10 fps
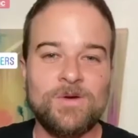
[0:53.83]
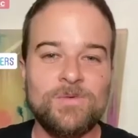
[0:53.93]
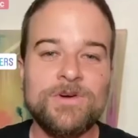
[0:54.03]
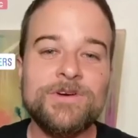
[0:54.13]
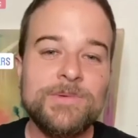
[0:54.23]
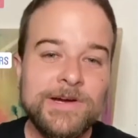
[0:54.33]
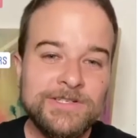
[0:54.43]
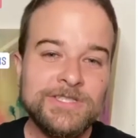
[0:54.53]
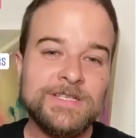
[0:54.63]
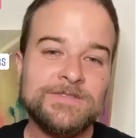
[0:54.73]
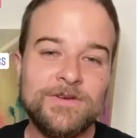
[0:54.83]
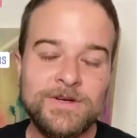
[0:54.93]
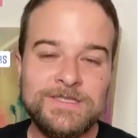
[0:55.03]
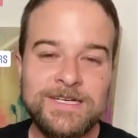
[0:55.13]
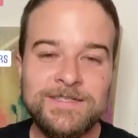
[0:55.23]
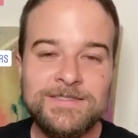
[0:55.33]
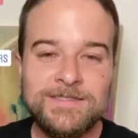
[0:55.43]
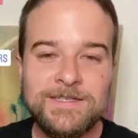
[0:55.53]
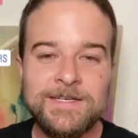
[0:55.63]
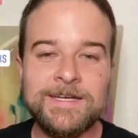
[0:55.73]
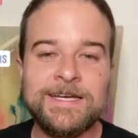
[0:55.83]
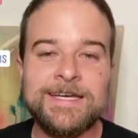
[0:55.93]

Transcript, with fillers: We're a queer and trans focused hair salon